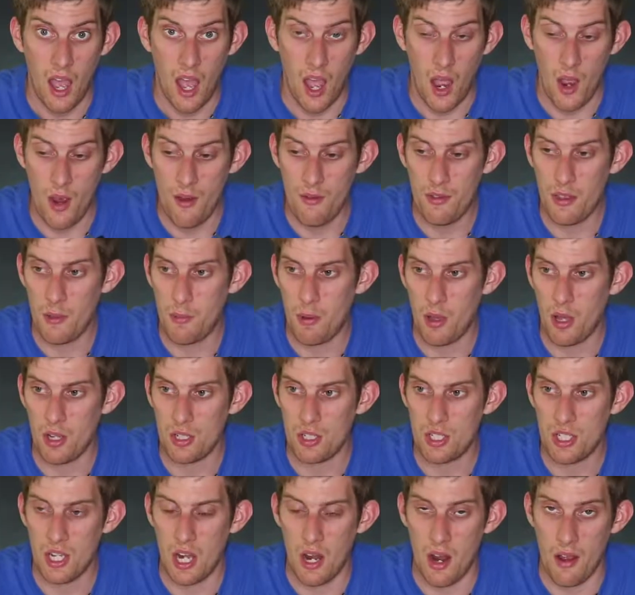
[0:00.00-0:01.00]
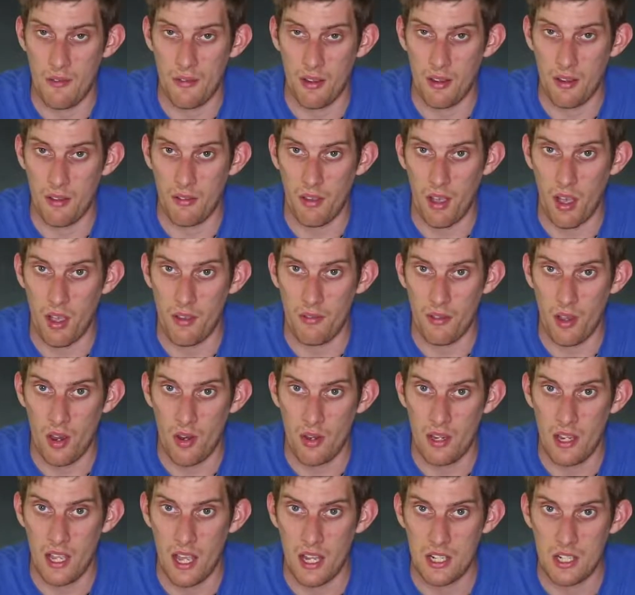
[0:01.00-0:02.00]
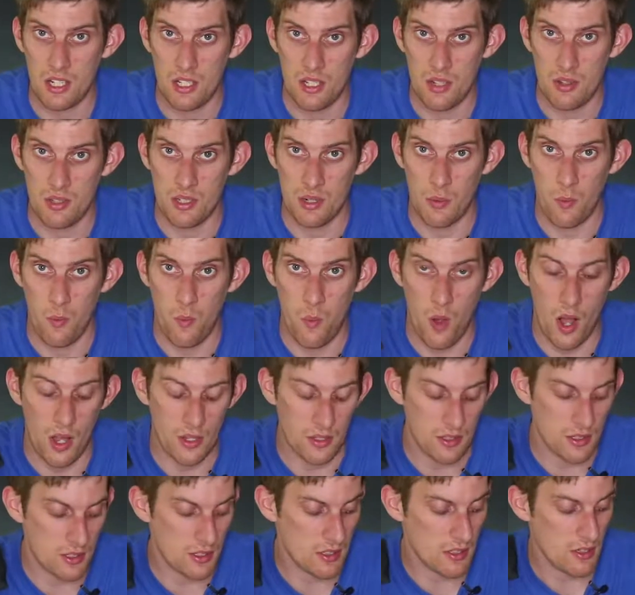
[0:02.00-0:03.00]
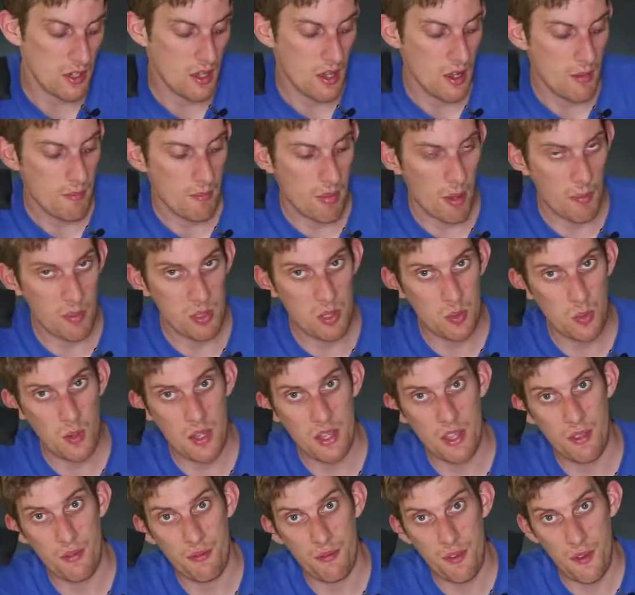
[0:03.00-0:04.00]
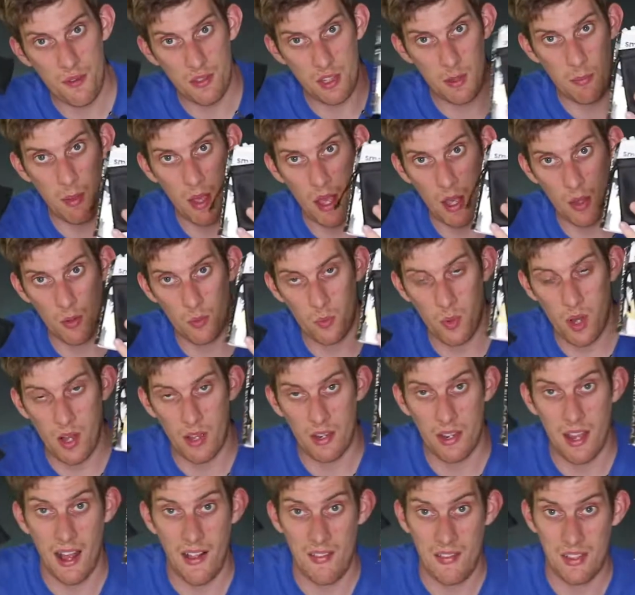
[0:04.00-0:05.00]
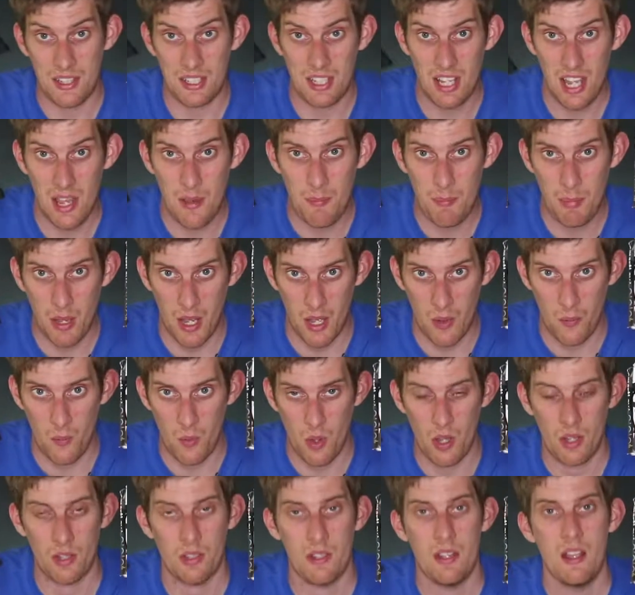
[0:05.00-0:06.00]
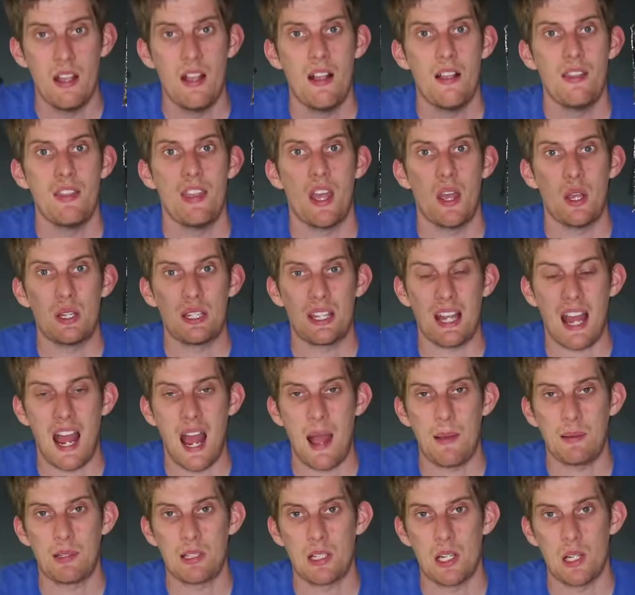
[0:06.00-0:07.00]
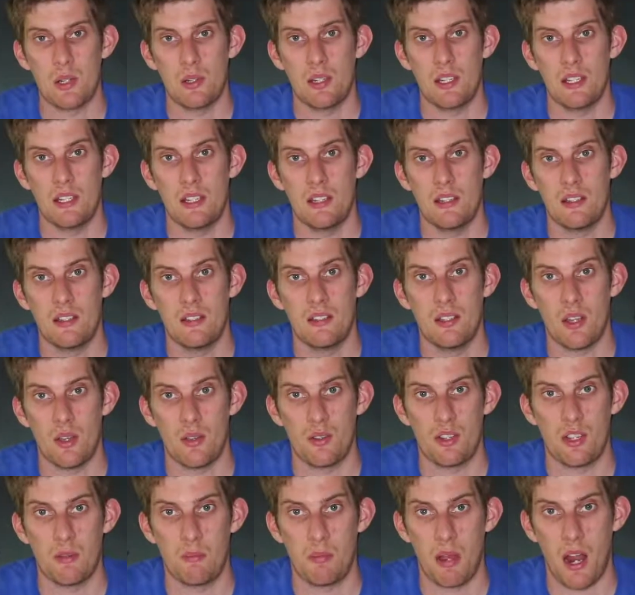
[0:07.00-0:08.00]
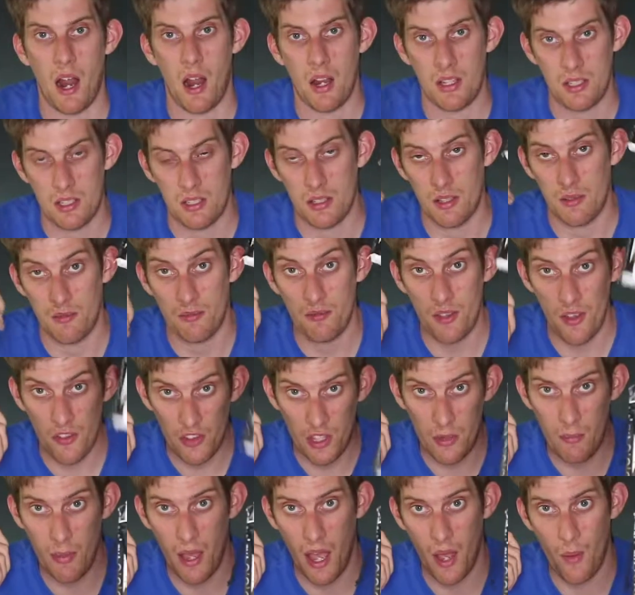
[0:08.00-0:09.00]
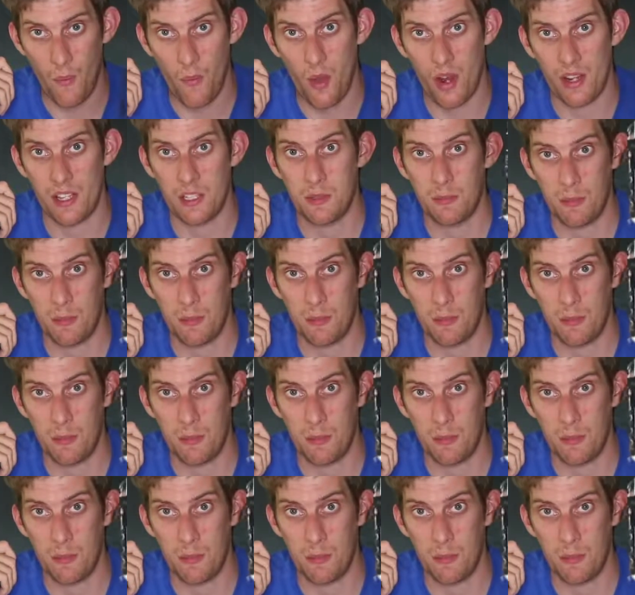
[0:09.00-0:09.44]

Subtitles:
Over the past year, I think I've only had to use it once, but between the £50 one and the £10 one, there is absolutely no comparison. The £50 one is